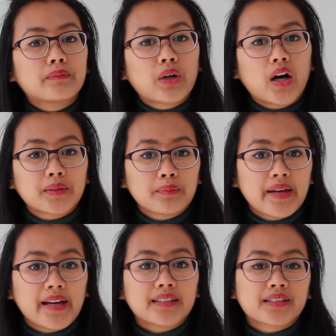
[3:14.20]
cotton
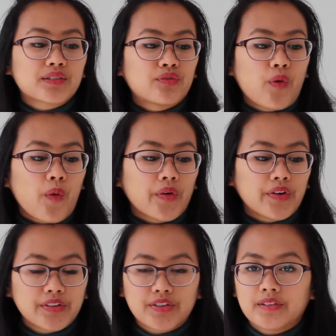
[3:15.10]
pads
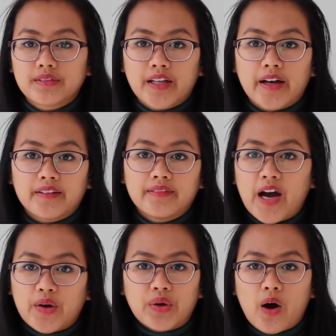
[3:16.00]
for, yeah,
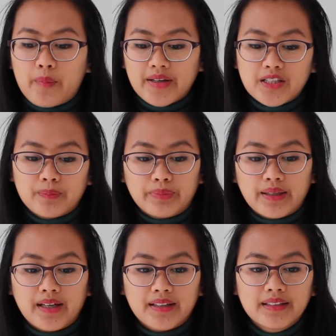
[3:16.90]
I don't know how much,
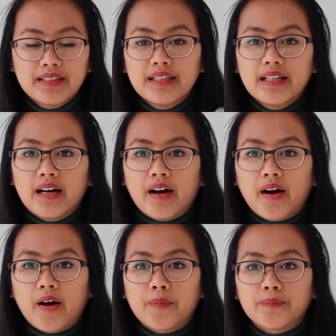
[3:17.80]
but
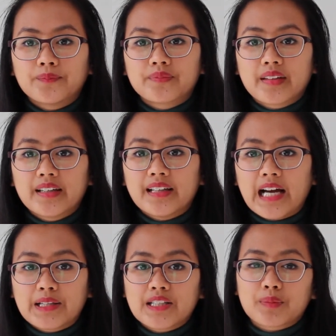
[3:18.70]

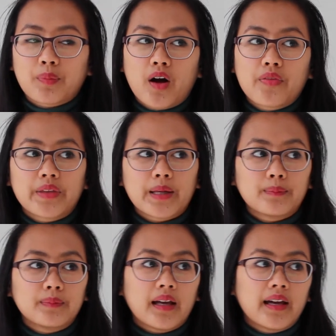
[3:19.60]
I just bought
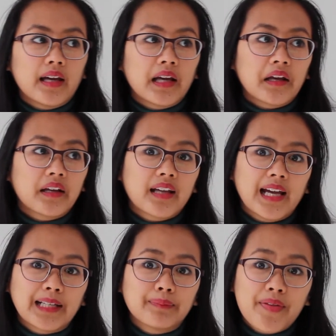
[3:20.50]
them like
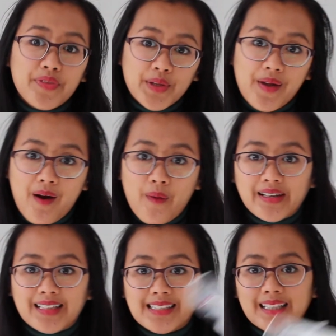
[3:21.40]
8 months ago
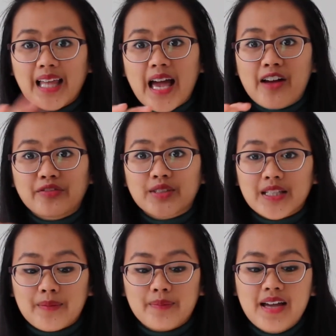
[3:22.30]
and I still have
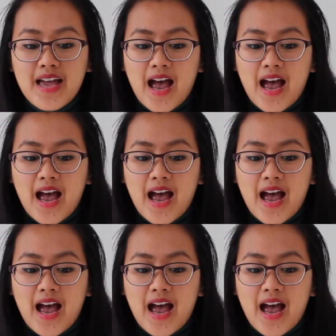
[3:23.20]
some.